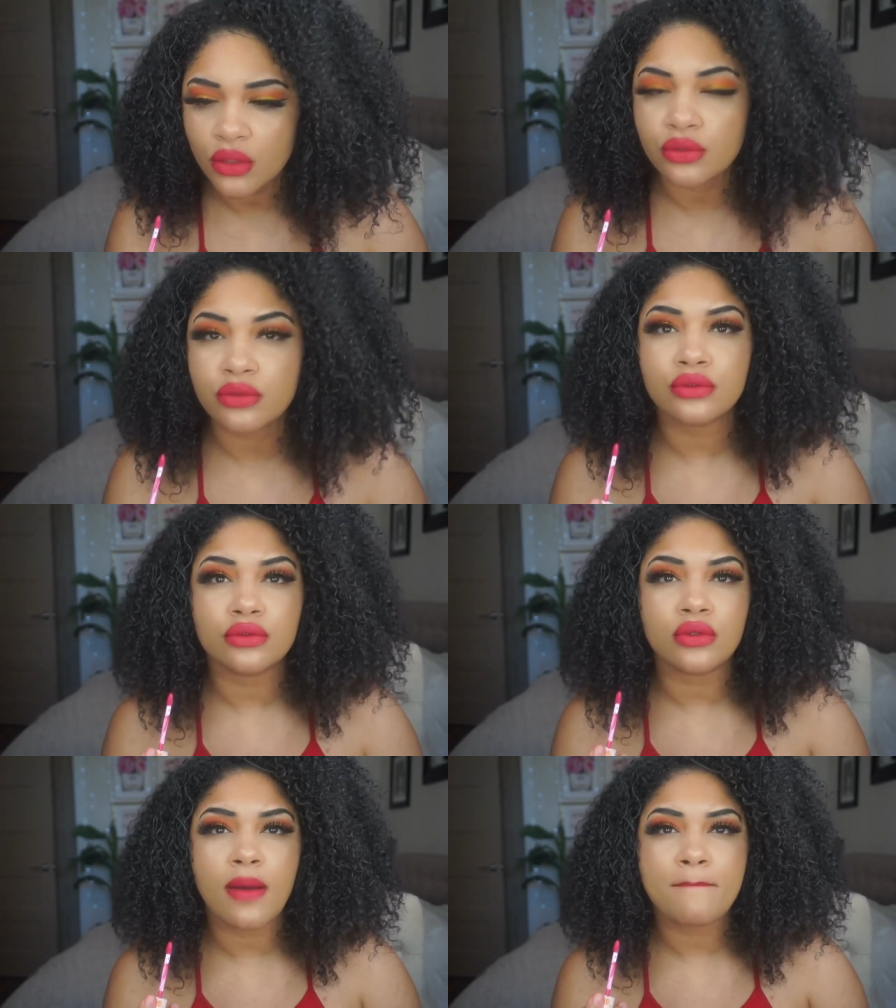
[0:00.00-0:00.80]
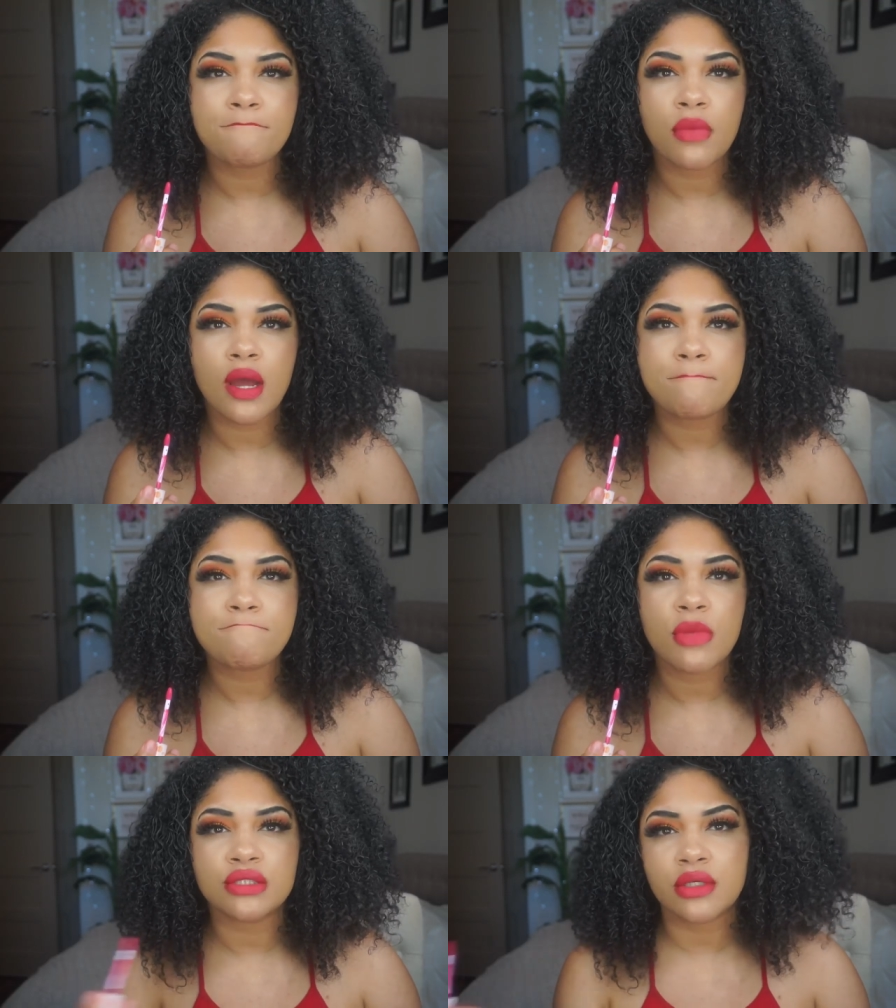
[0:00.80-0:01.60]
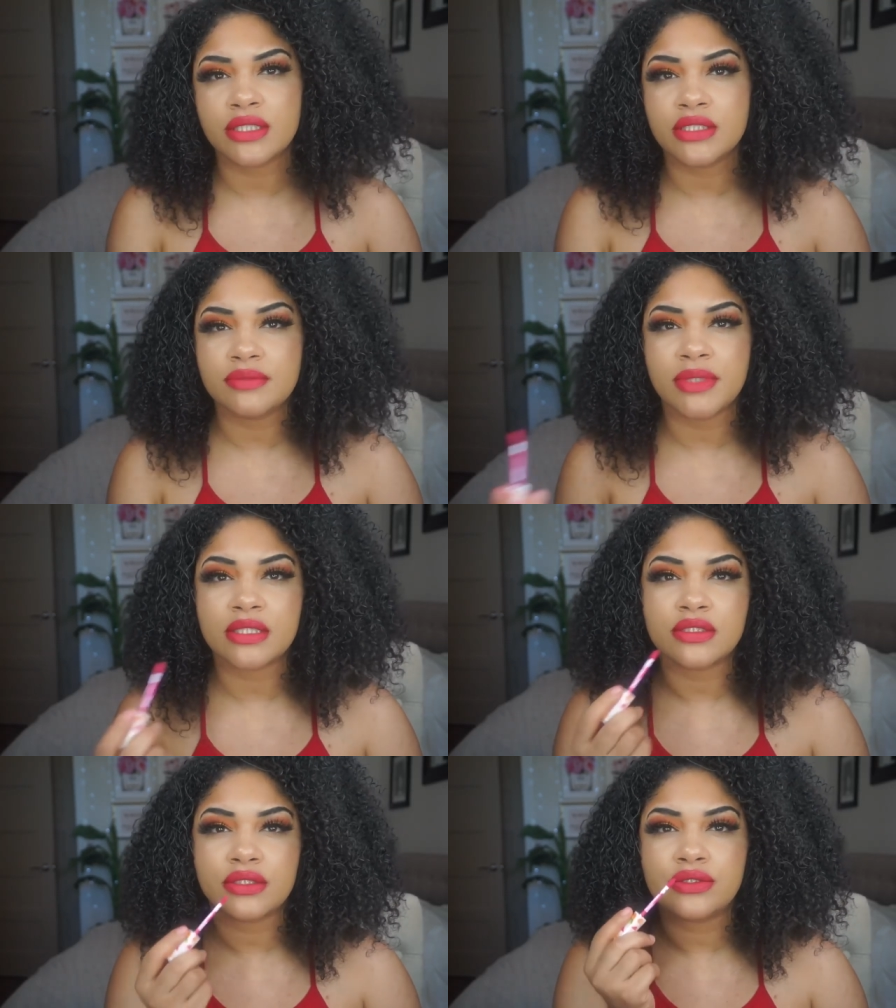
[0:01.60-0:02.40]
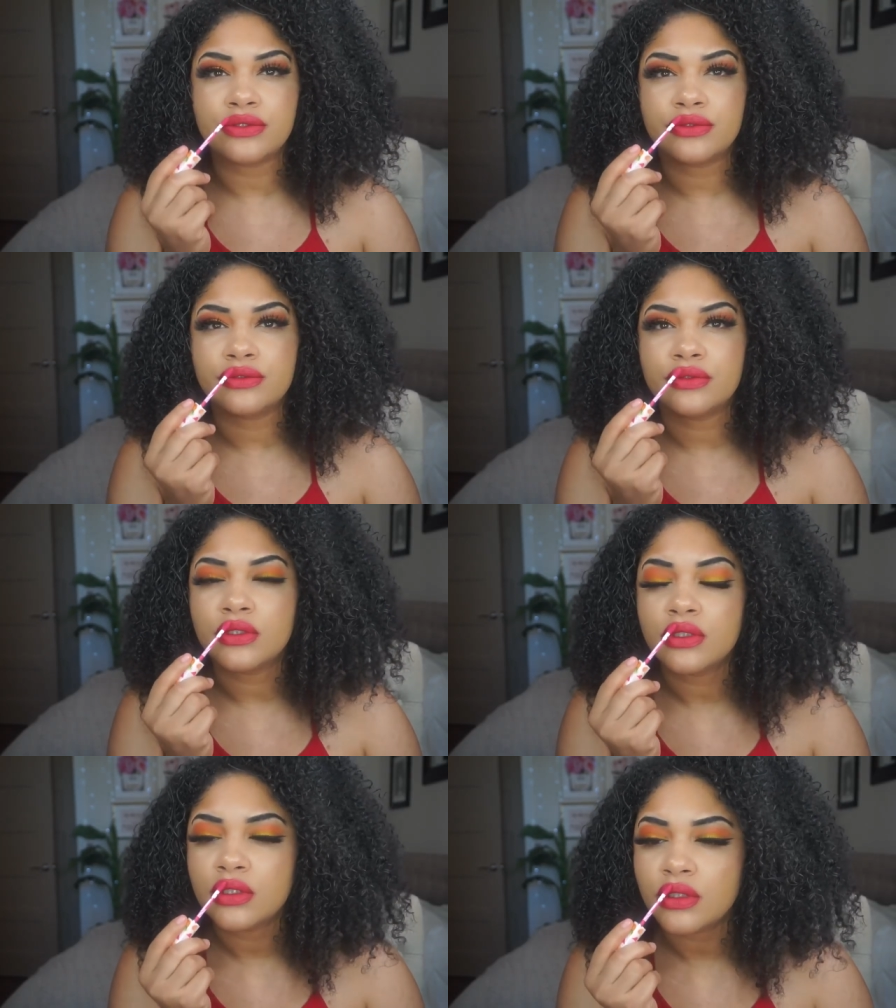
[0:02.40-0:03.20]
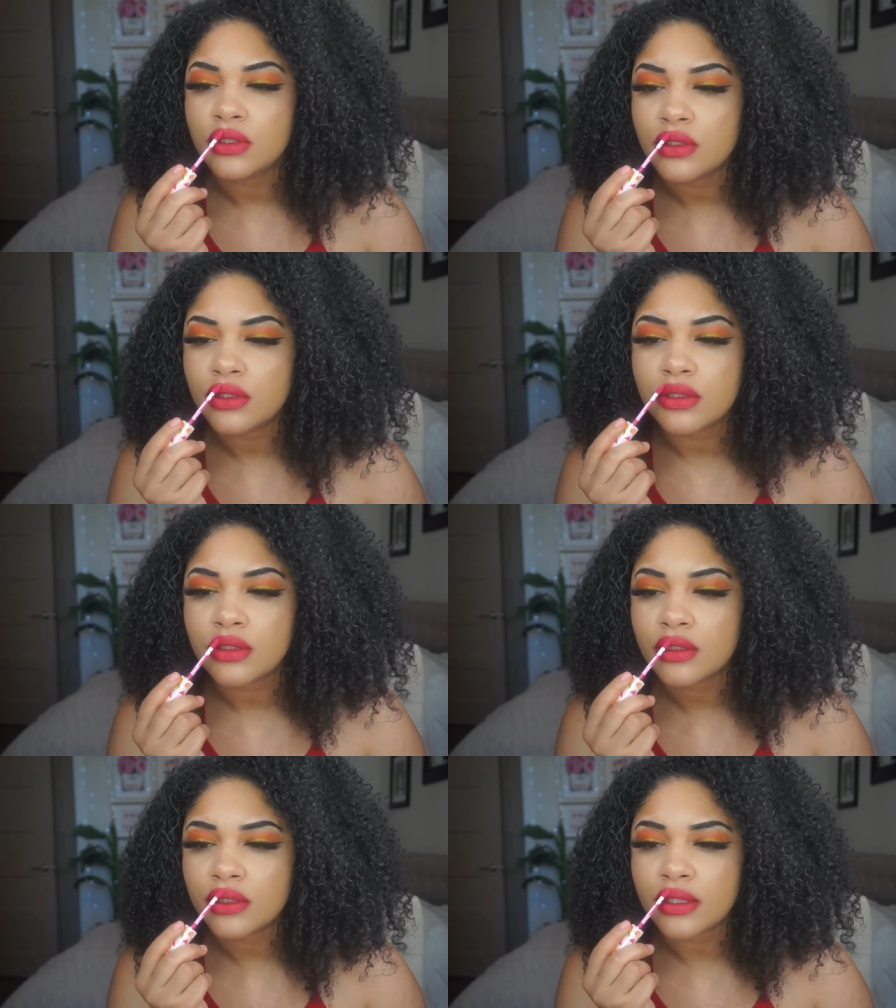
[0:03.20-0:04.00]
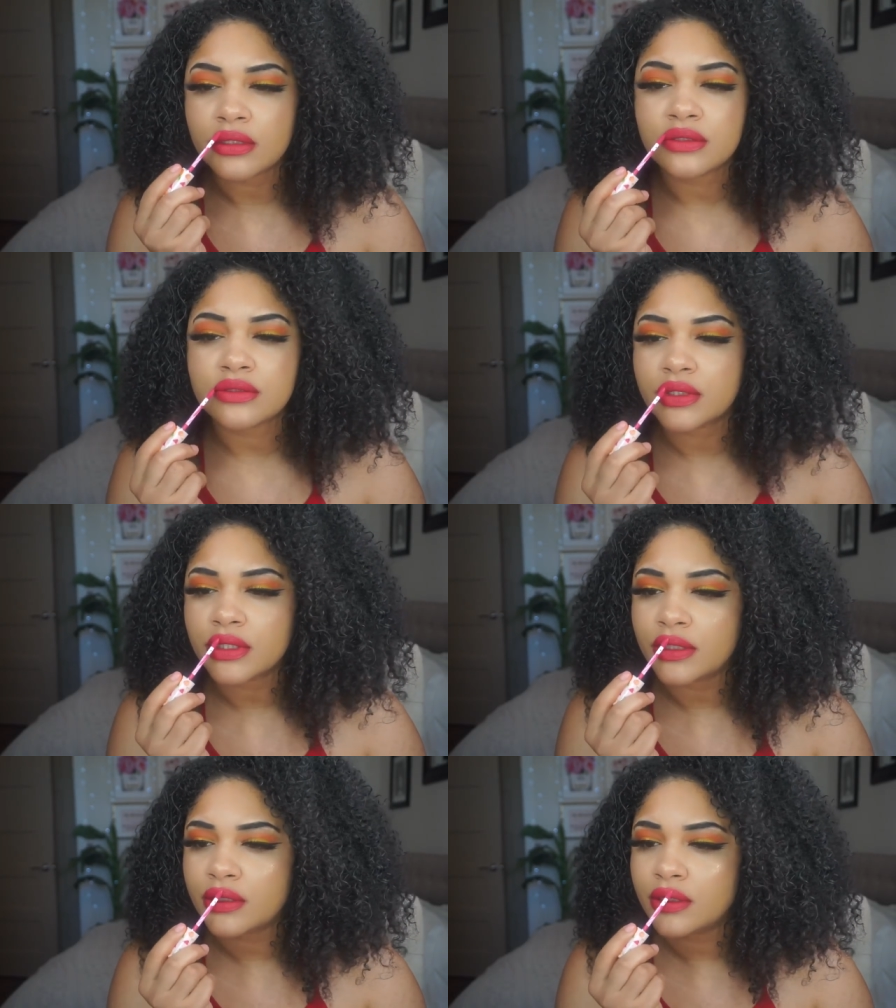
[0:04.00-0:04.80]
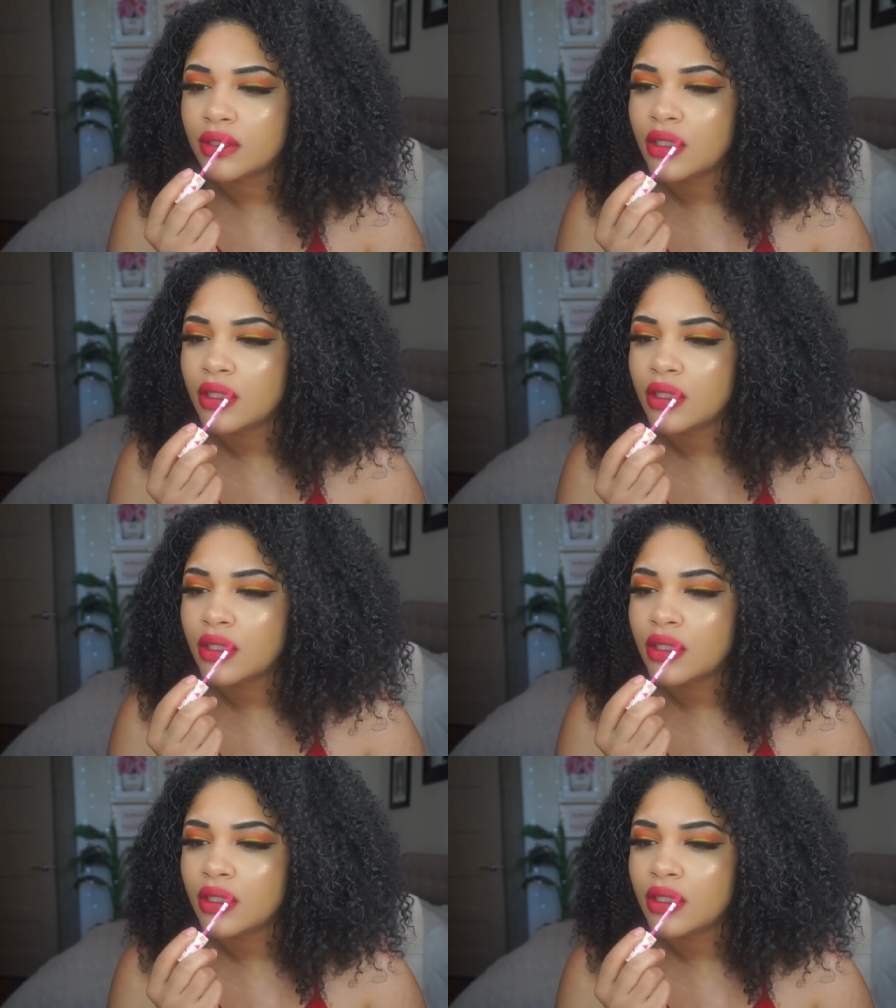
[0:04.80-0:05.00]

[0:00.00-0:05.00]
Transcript: Ooh. So I just mixed the two. That looks really good.